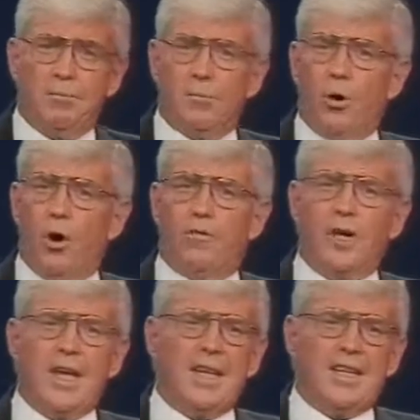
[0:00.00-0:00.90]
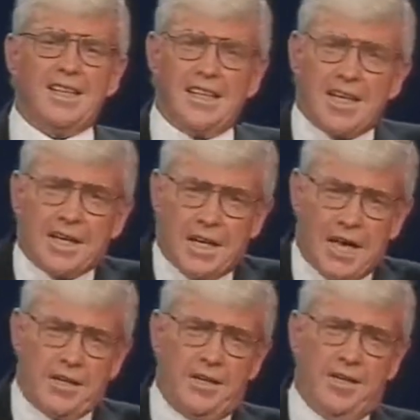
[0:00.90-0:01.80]
overly
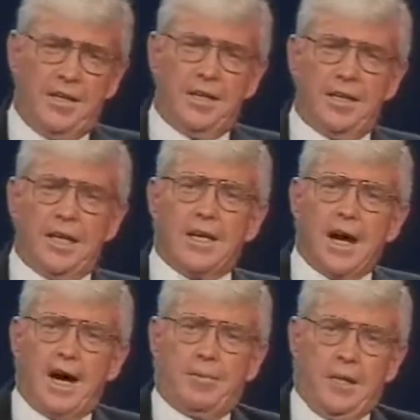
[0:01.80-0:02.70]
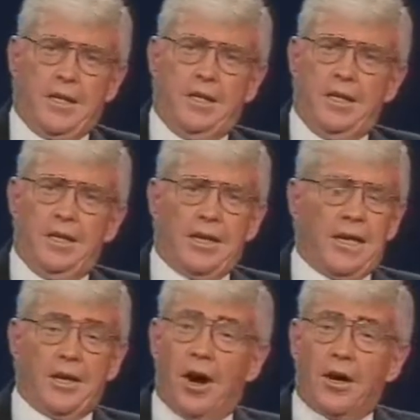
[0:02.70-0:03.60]
litigated economy
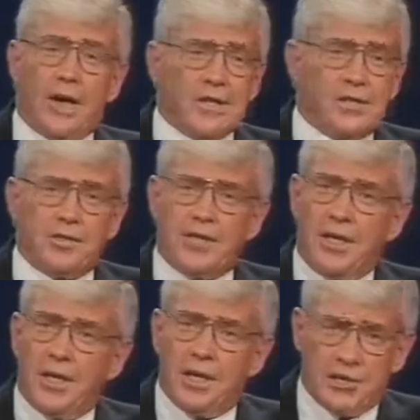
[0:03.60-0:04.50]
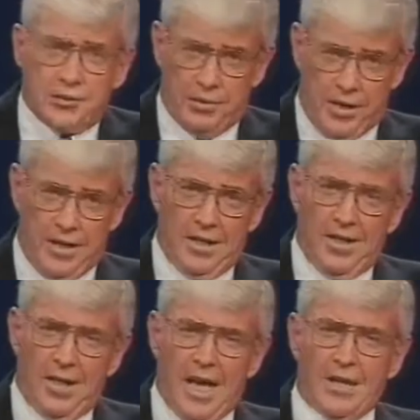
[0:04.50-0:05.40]
in our nation's history.
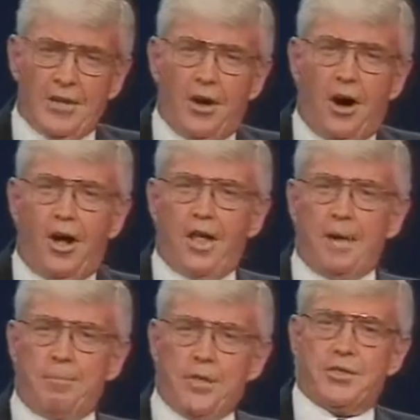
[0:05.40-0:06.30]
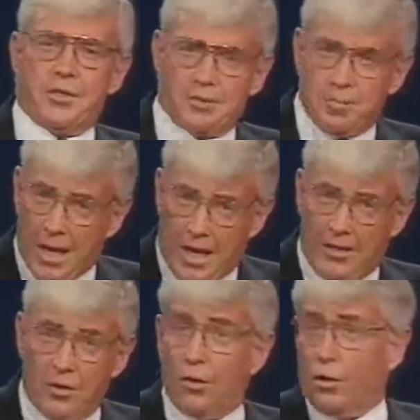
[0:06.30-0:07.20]
And to call a
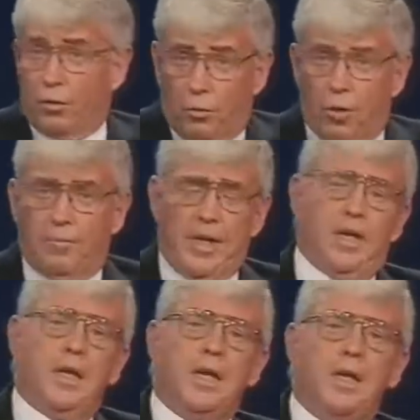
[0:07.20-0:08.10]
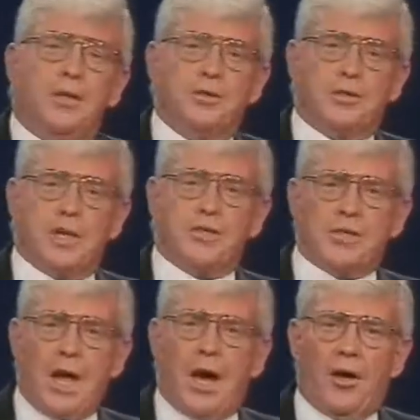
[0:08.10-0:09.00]
businessman or woman who sits
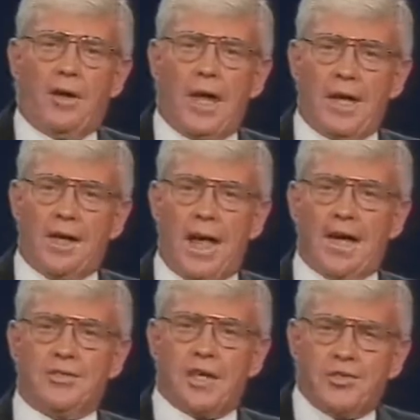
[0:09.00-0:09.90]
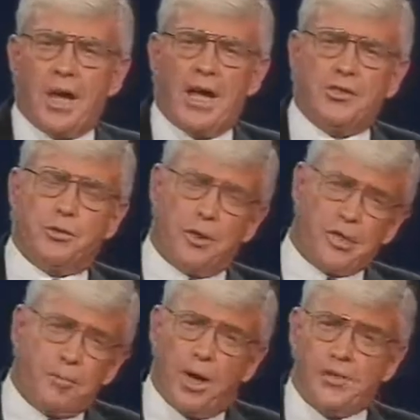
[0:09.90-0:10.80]
down and has a chance to
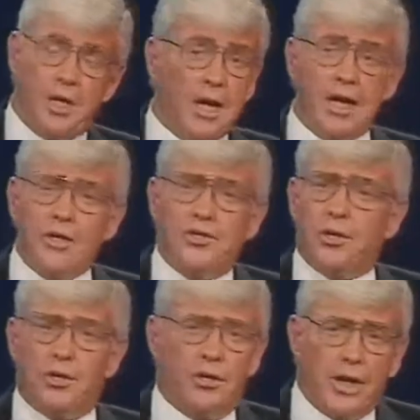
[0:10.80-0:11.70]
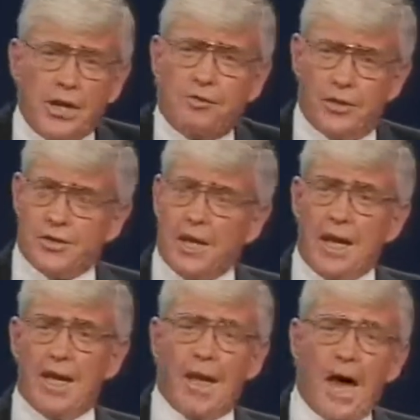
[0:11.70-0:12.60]
express his or her interest
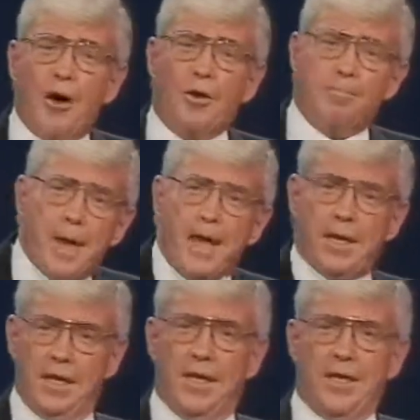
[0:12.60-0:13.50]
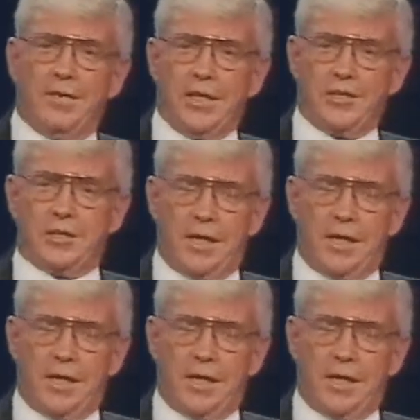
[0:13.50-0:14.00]
in how to make these